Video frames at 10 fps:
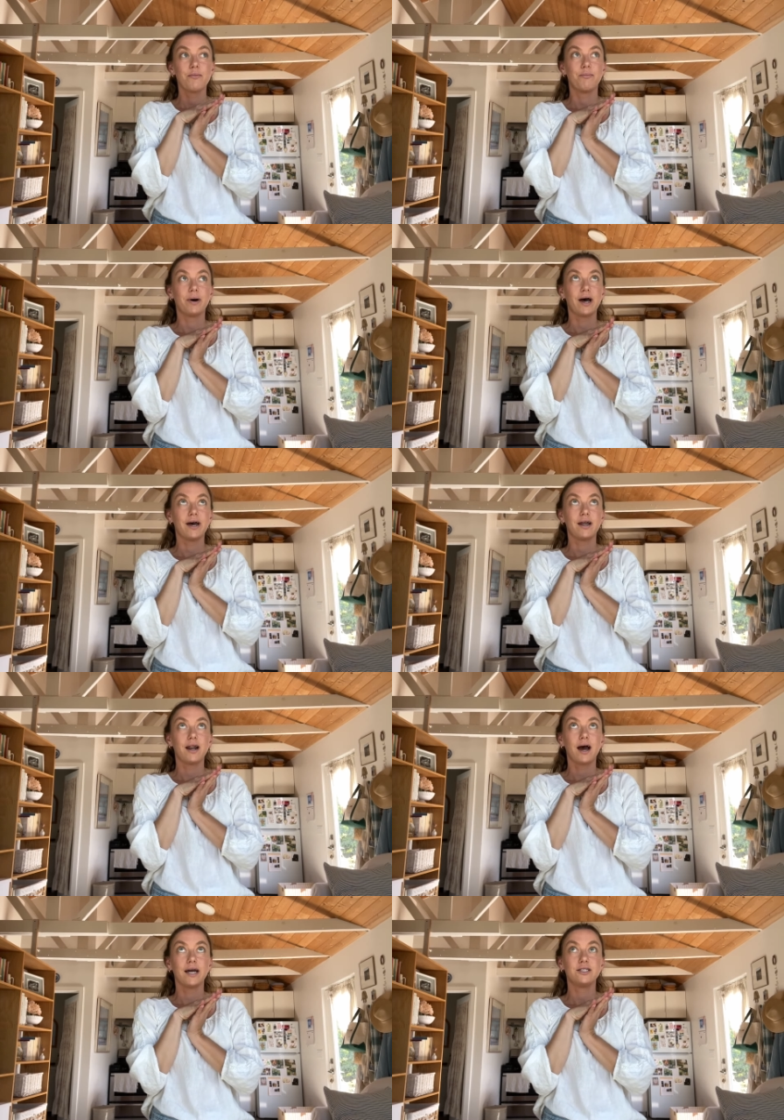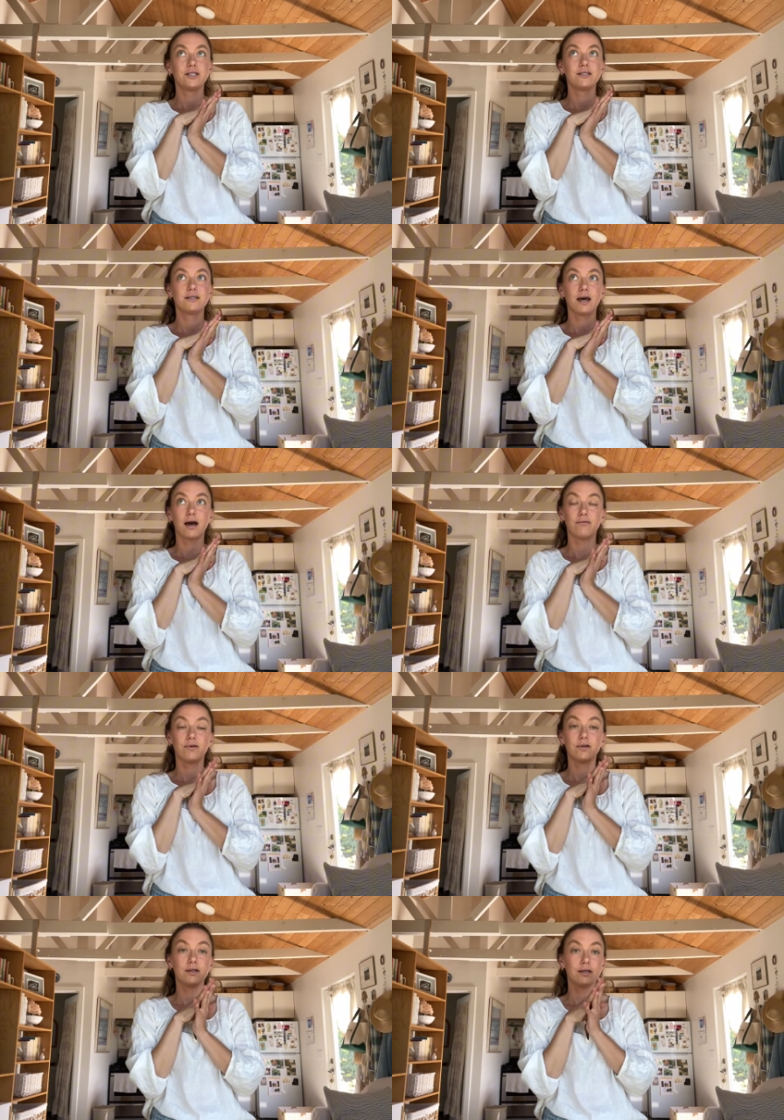But I just
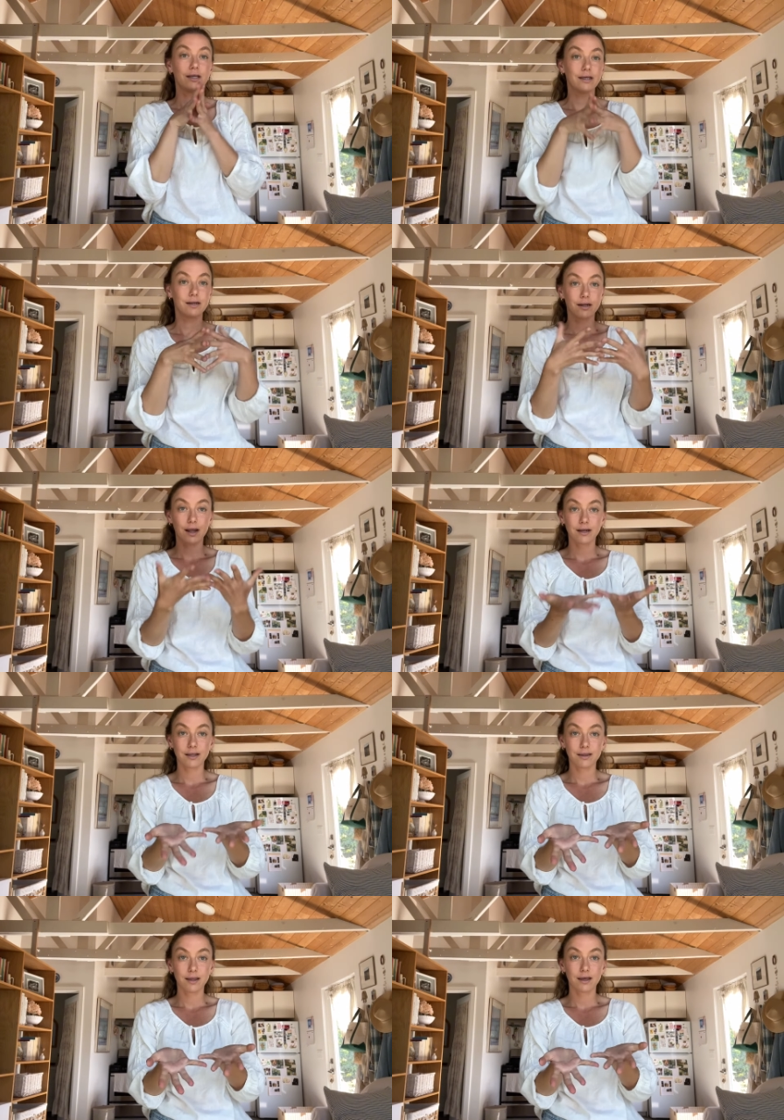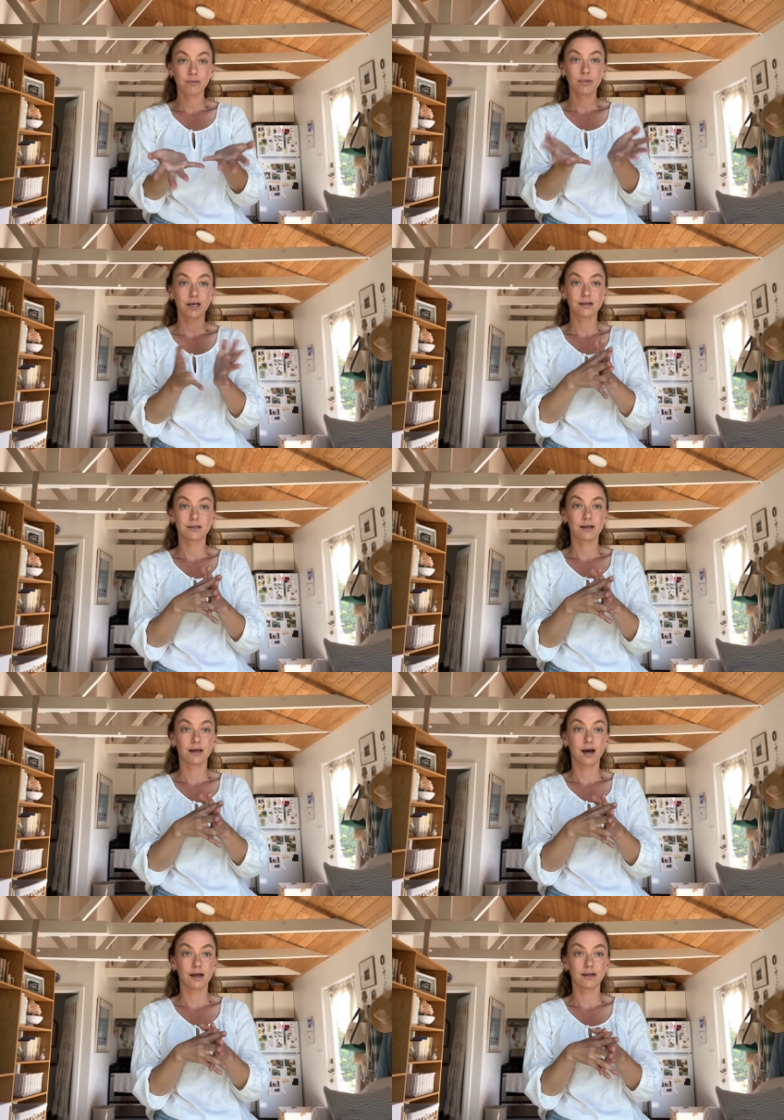haven't needed anything because I
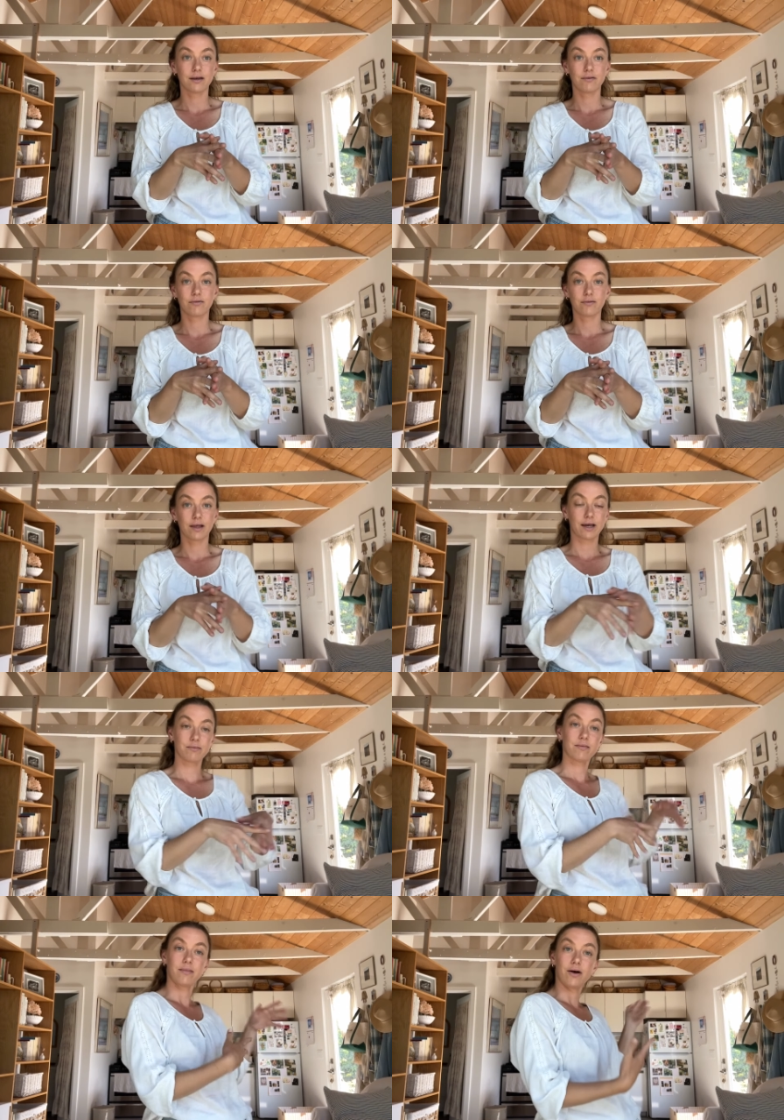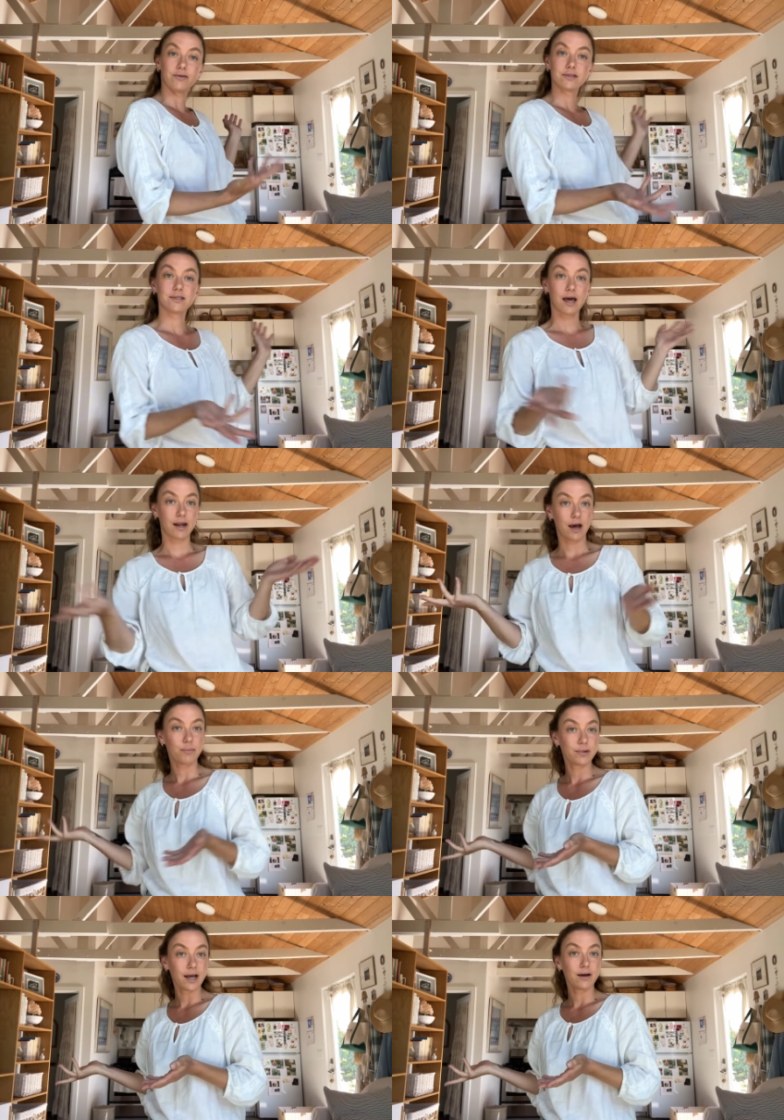kind of, like, I'm all set up
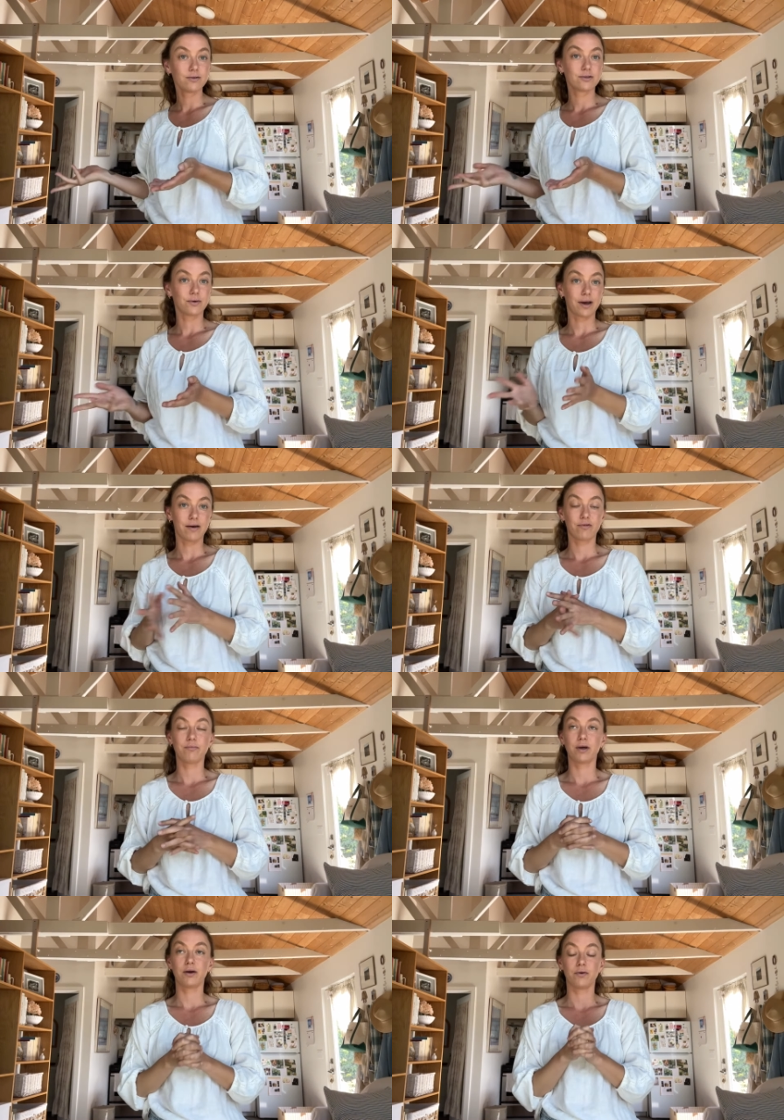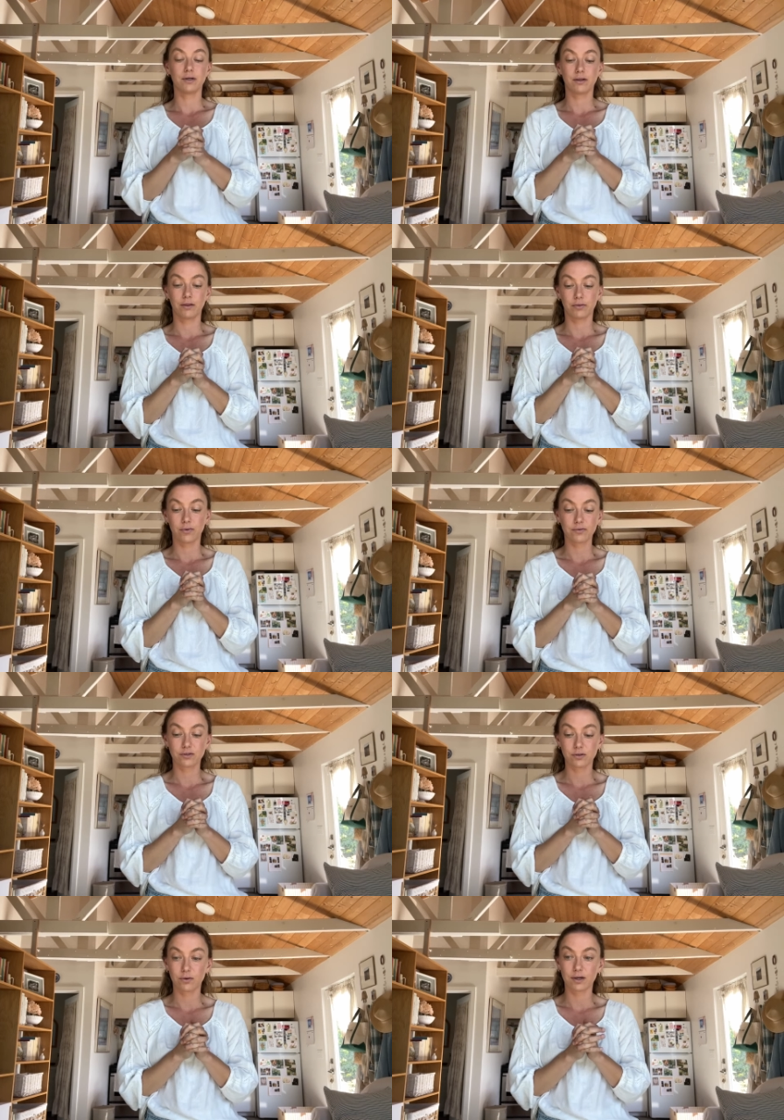now, so I haven't been going to the thrift
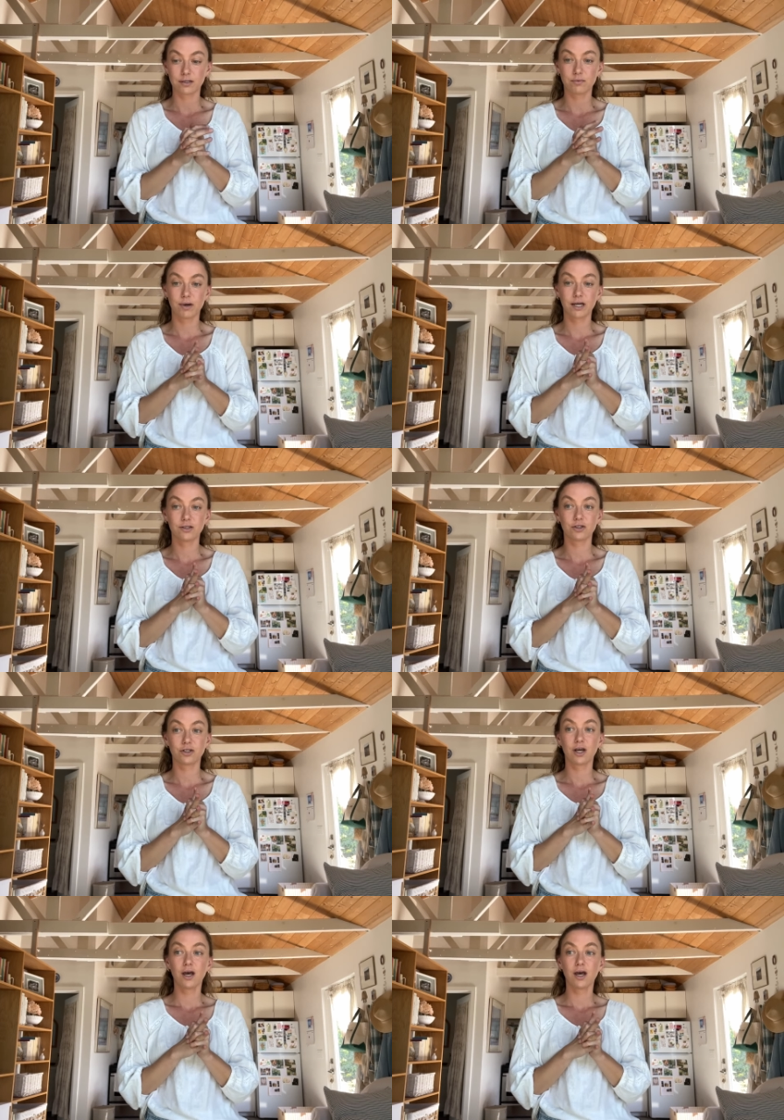store as much.